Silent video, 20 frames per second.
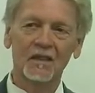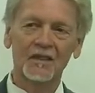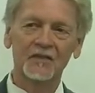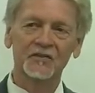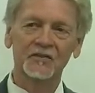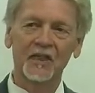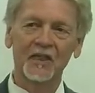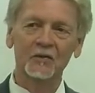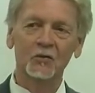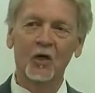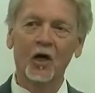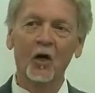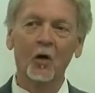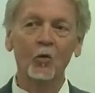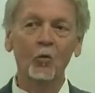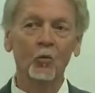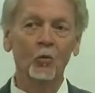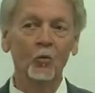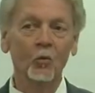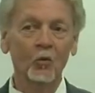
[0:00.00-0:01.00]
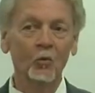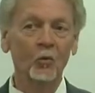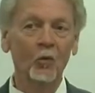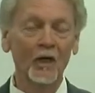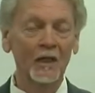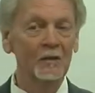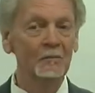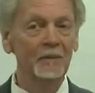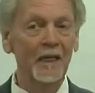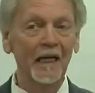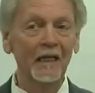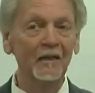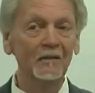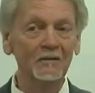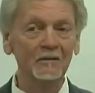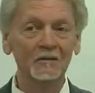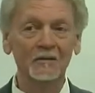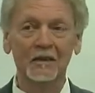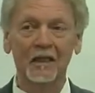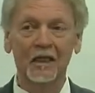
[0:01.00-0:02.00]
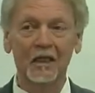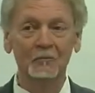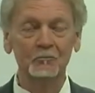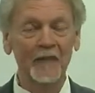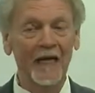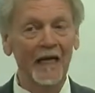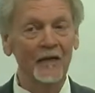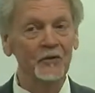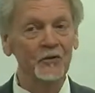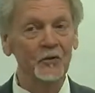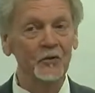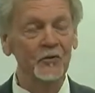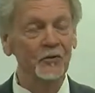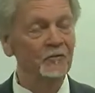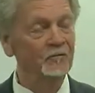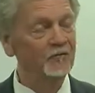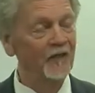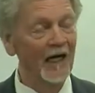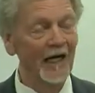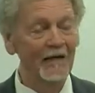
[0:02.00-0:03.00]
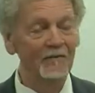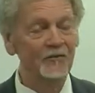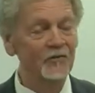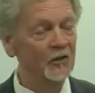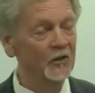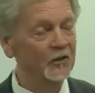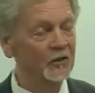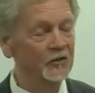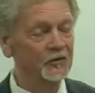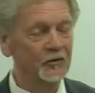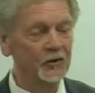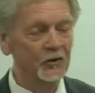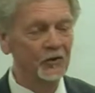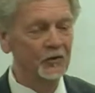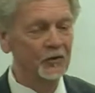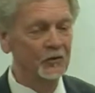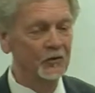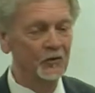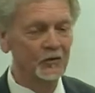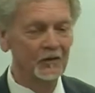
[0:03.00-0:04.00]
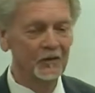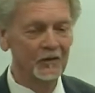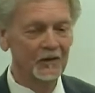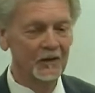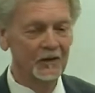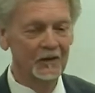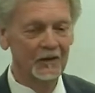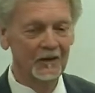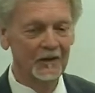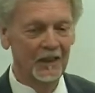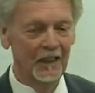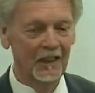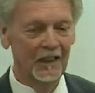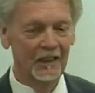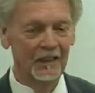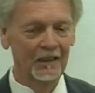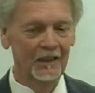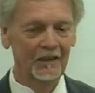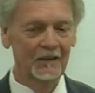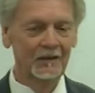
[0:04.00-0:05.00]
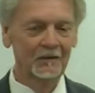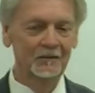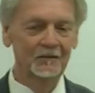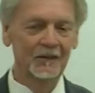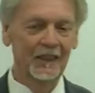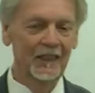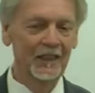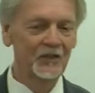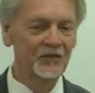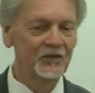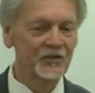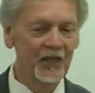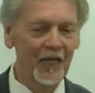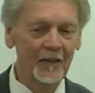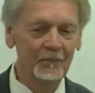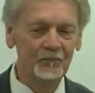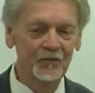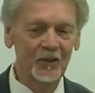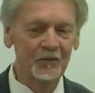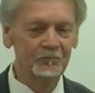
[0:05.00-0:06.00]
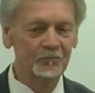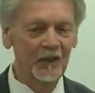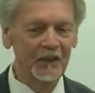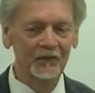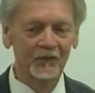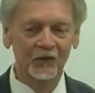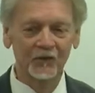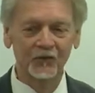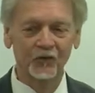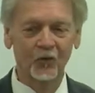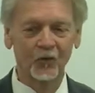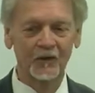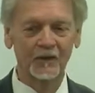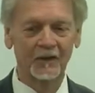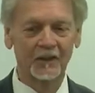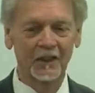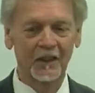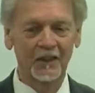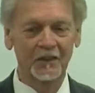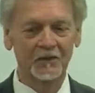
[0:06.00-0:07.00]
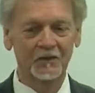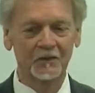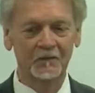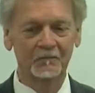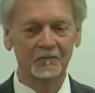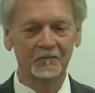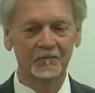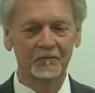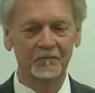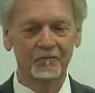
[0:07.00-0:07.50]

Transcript: they say oh what about uh, matthew 532 uh, except it be for fornication